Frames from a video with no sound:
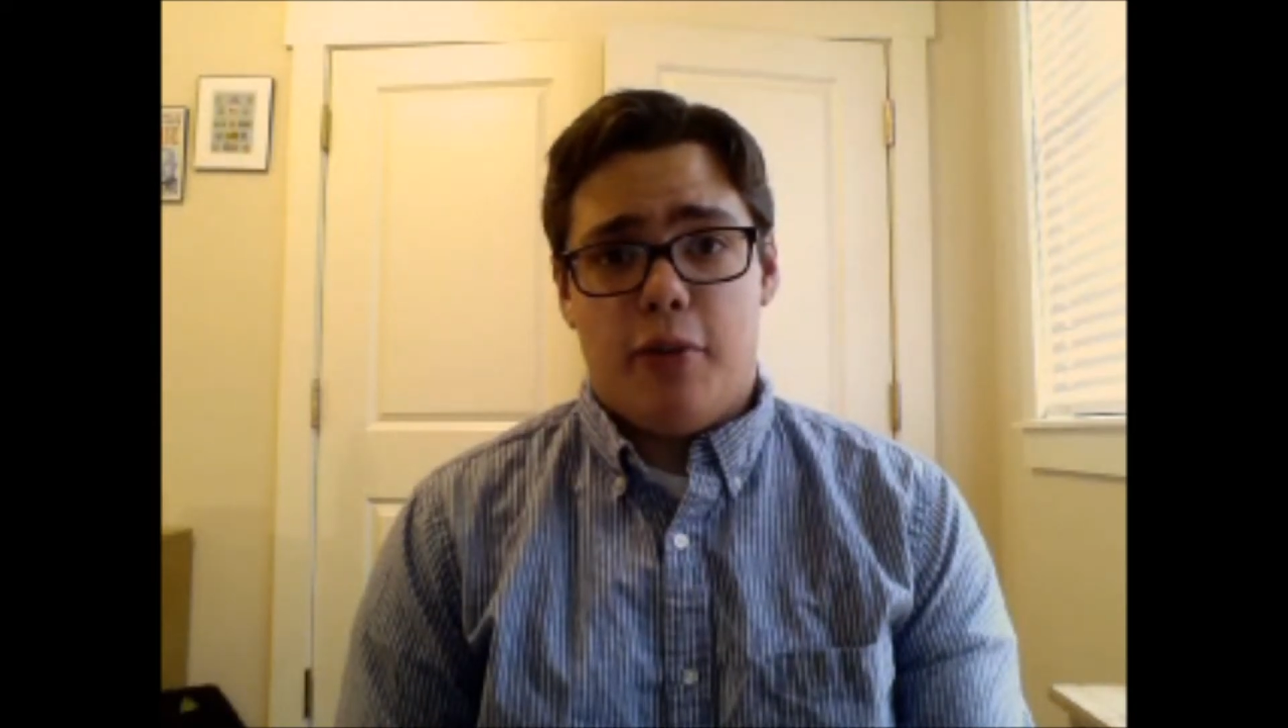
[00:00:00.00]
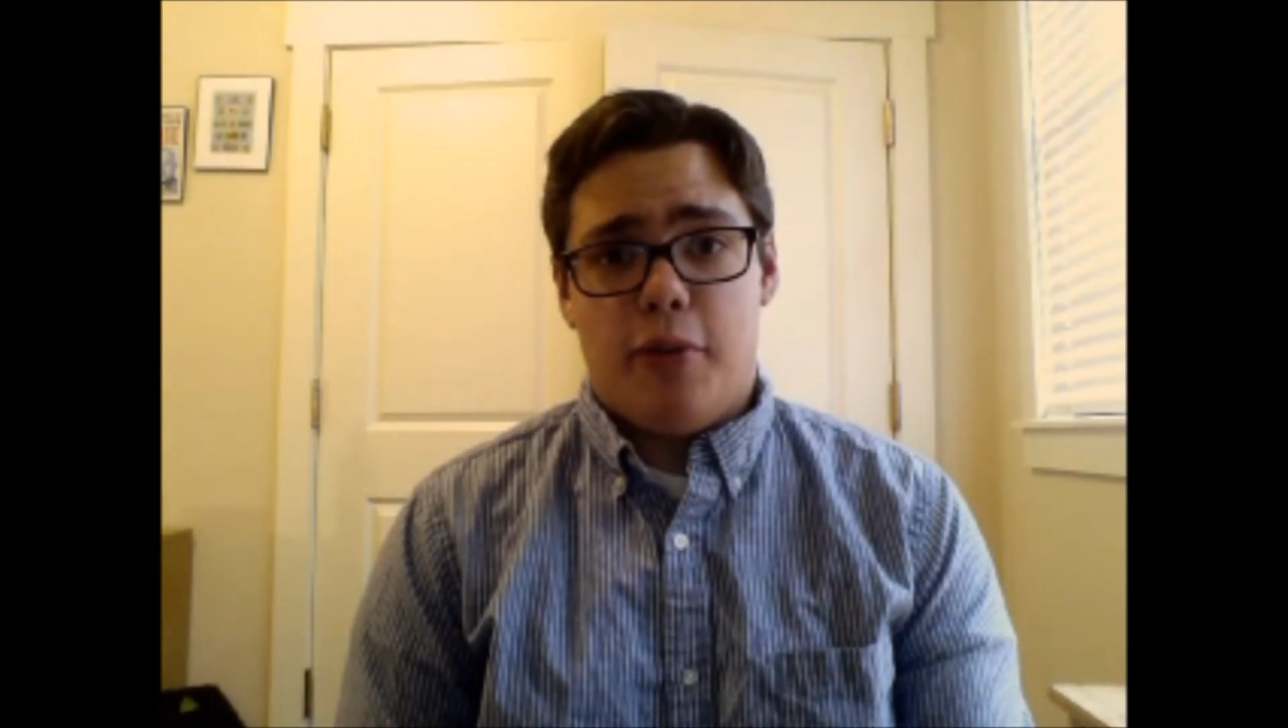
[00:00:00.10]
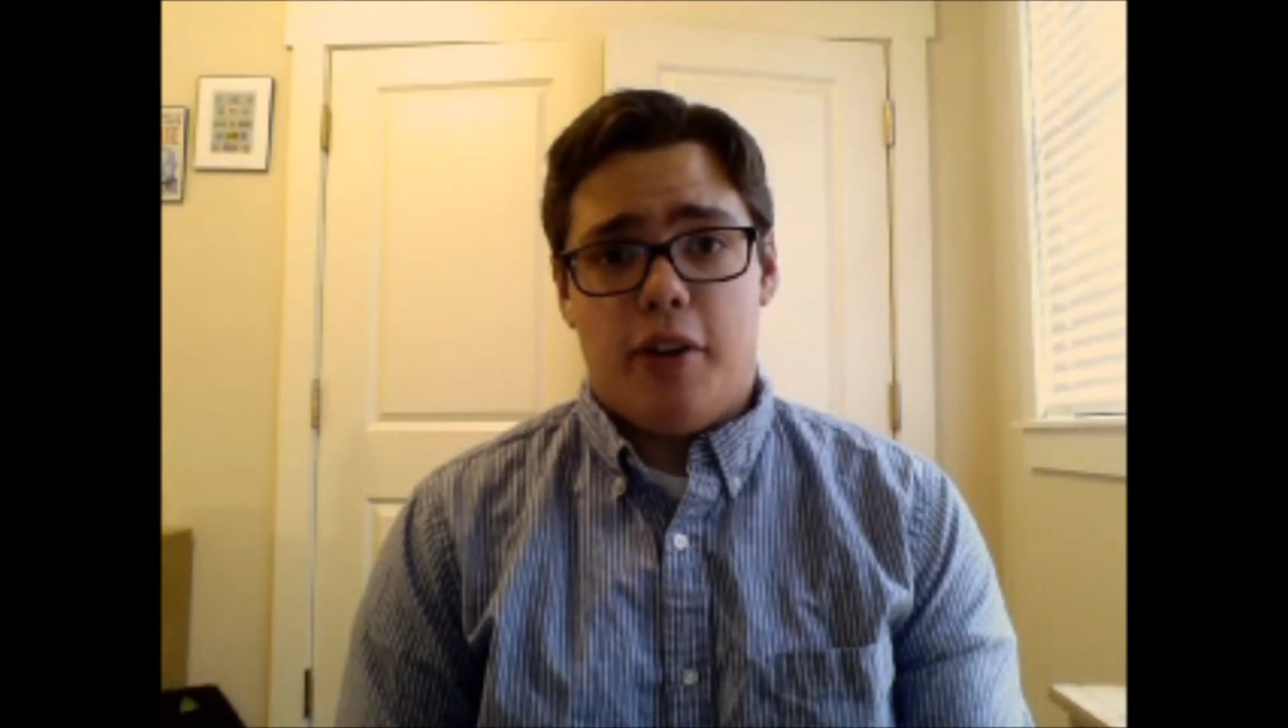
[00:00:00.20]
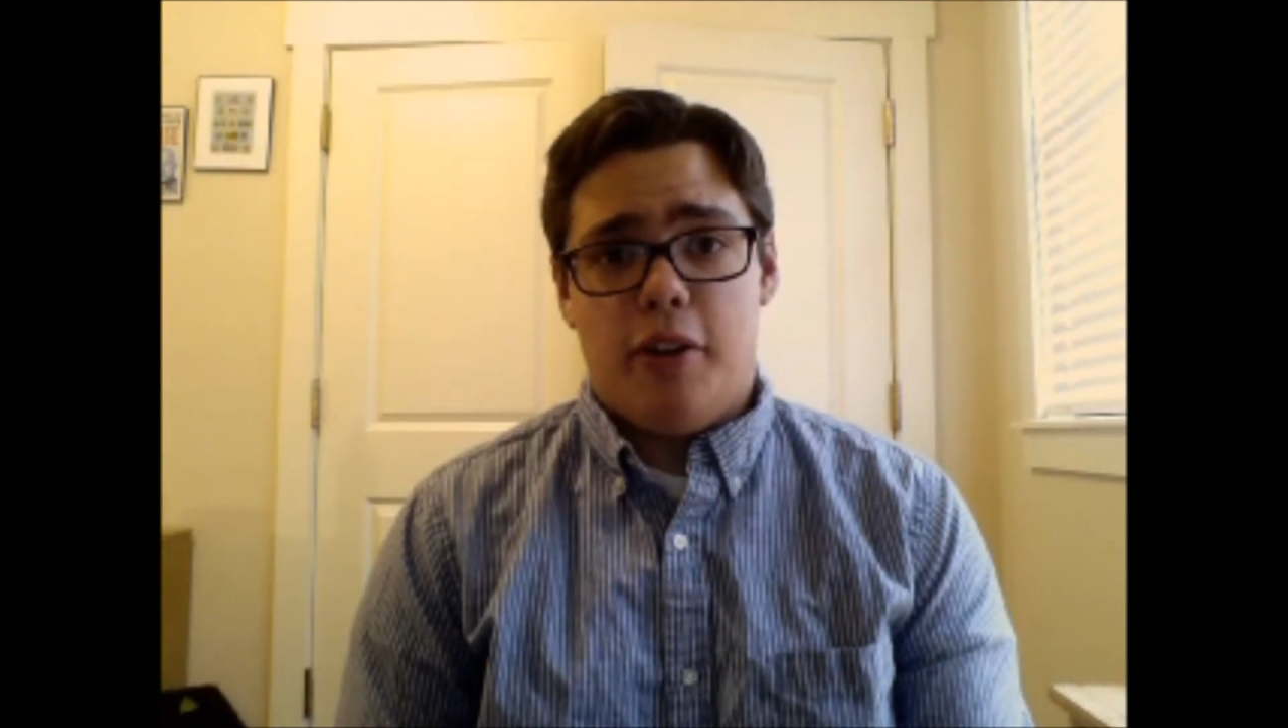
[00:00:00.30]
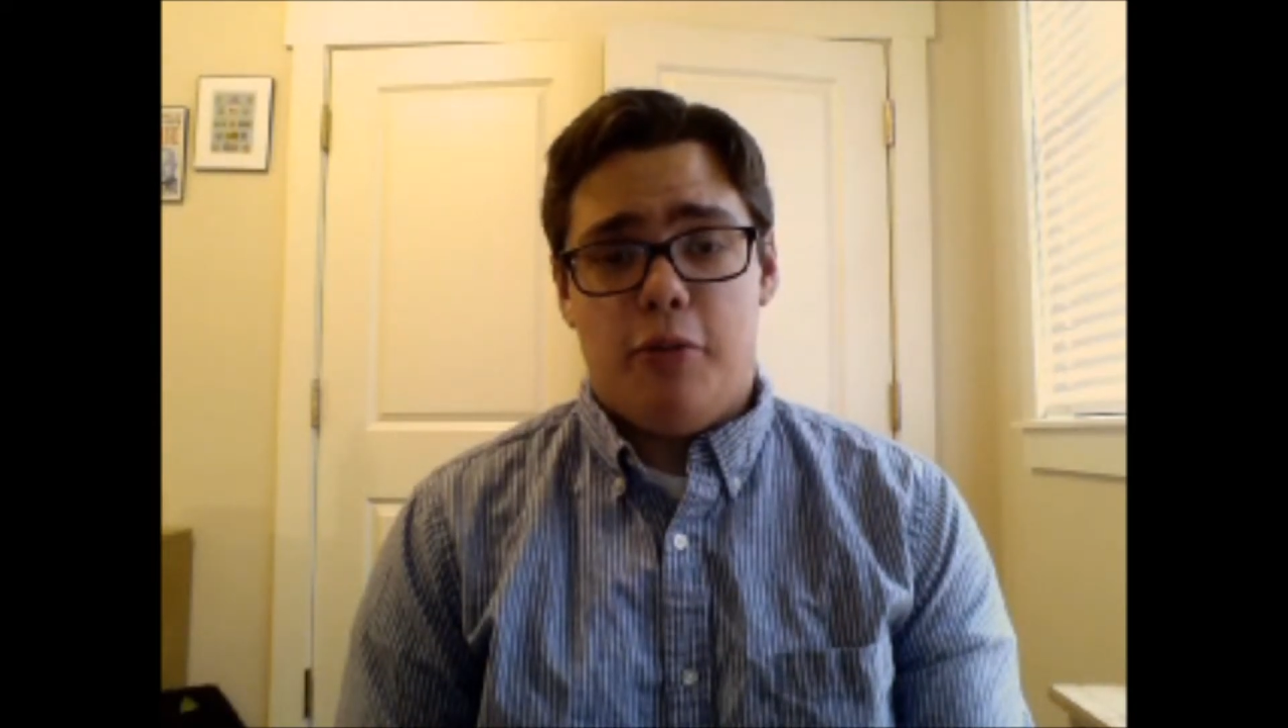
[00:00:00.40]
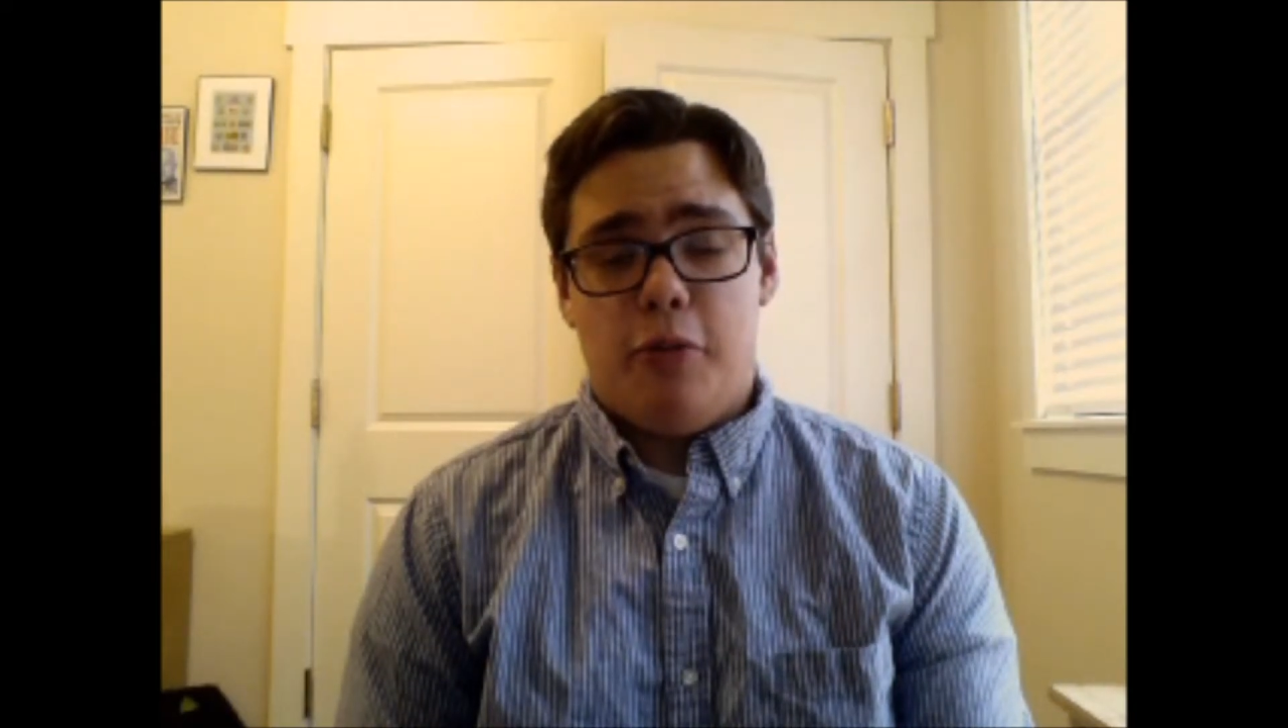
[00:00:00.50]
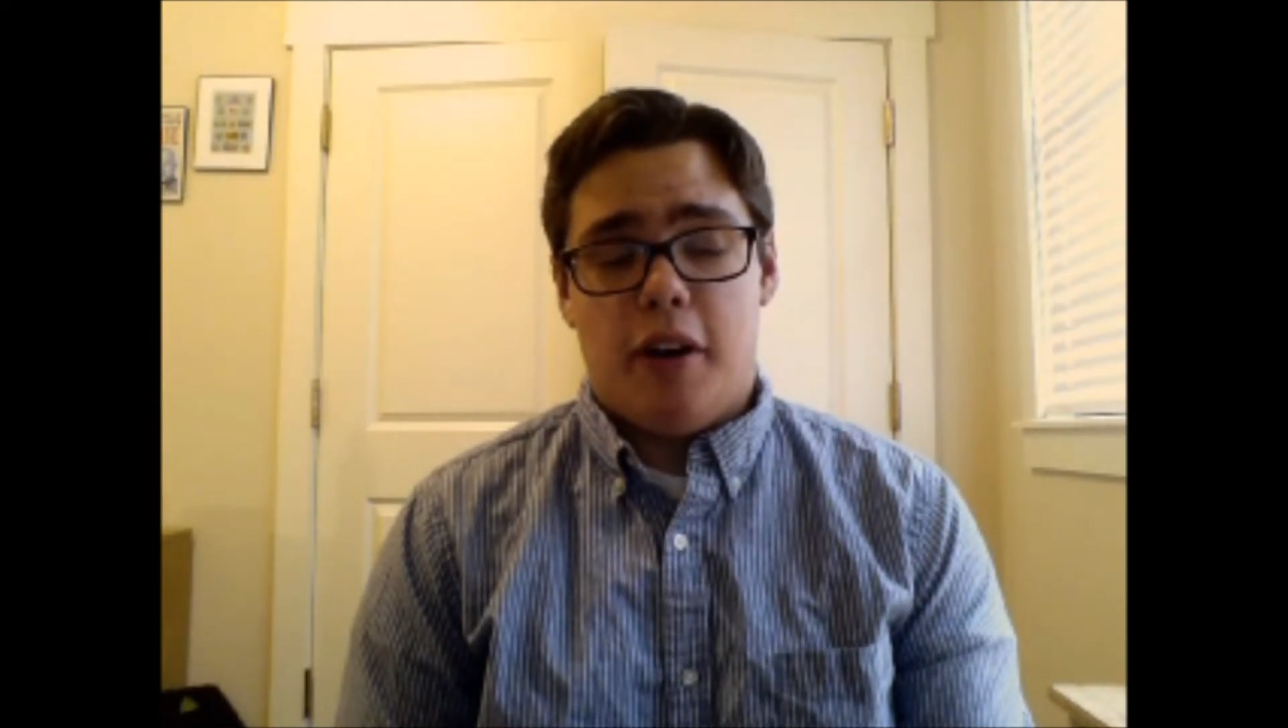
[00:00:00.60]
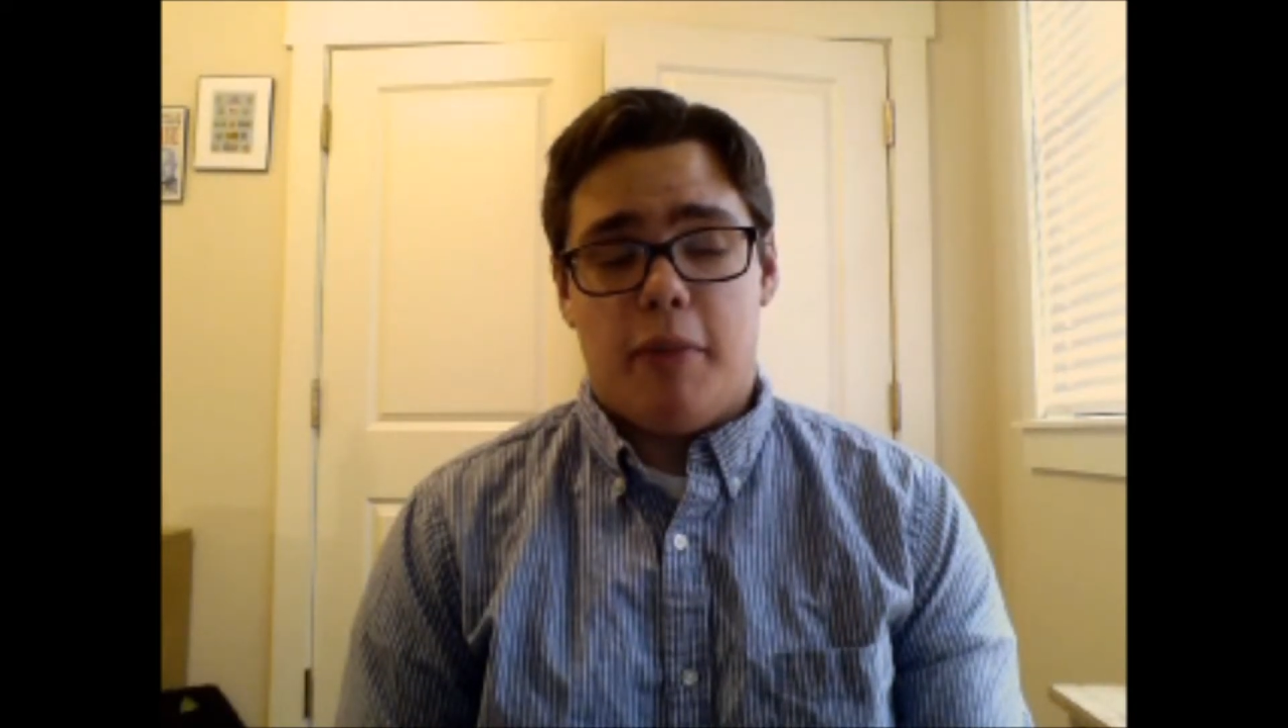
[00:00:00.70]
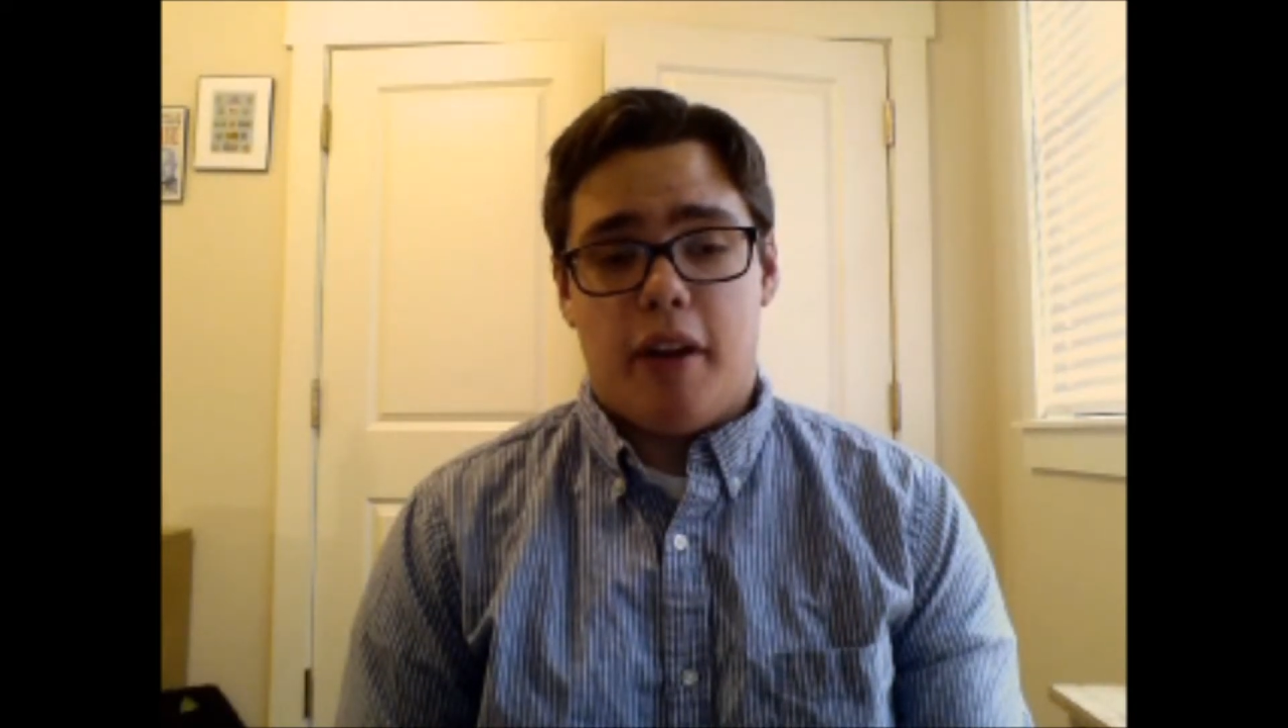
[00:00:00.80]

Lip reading: the way you